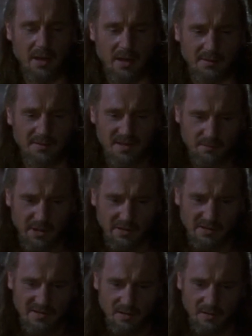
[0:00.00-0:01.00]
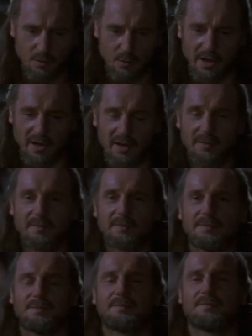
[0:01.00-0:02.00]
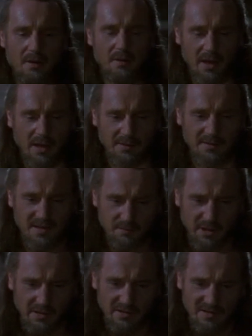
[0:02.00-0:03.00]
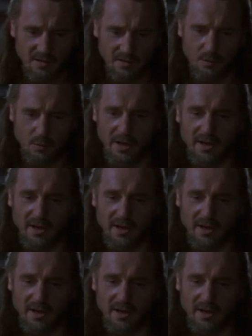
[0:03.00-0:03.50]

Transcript: Obi-Wan tells the 2 Gungans to leave and forget they saw them.